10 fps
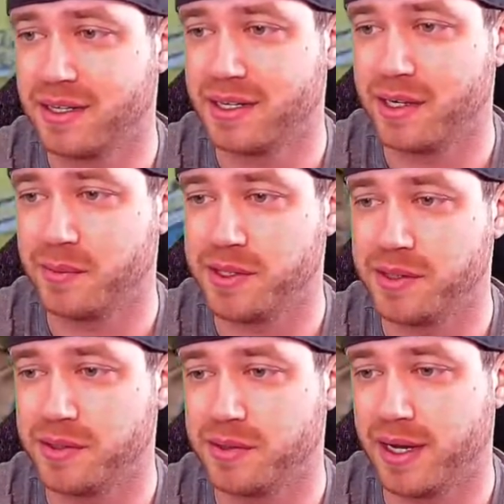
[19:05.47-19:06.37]
and we do
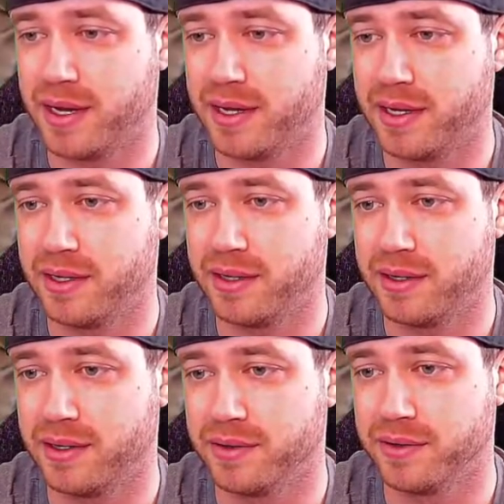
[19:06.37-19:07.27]

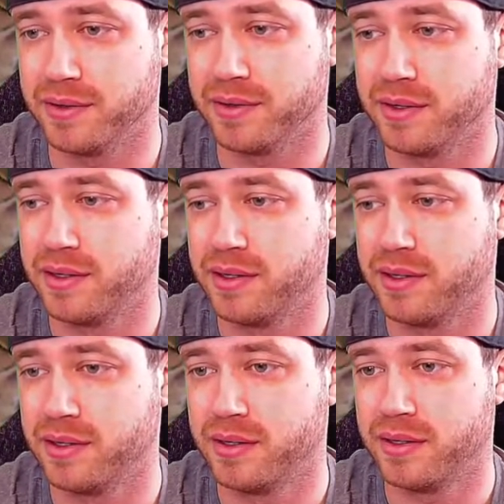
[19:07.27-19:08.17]
another
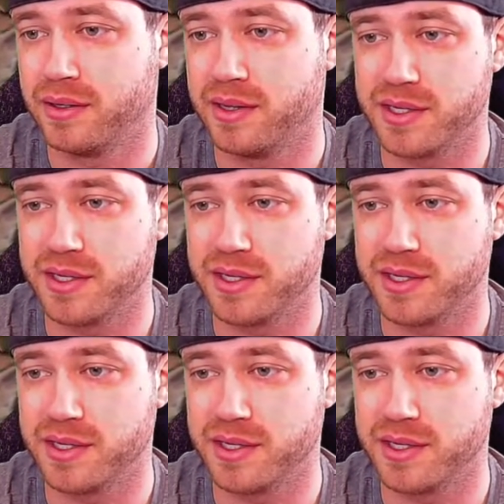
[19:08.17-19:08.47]
this